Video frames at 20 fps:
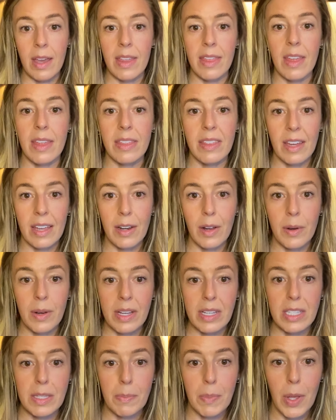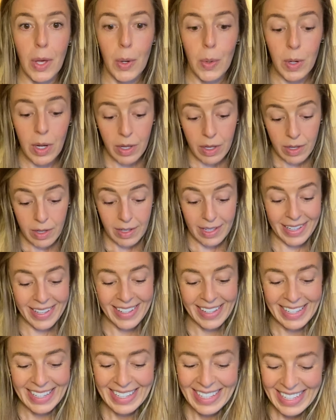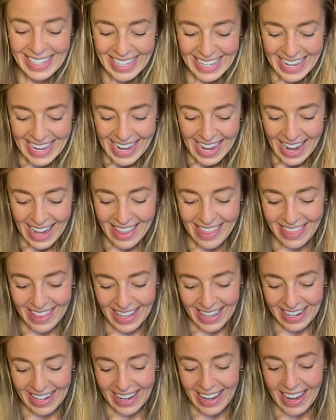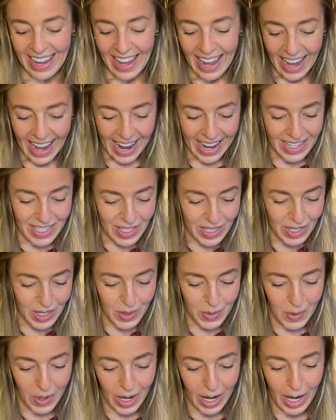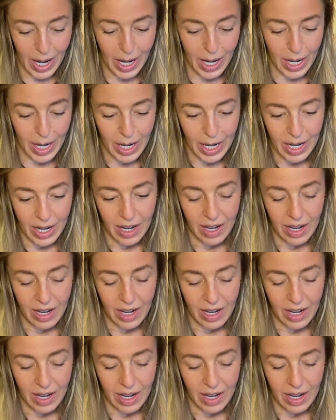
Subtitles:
that they don't explode. And then as you are,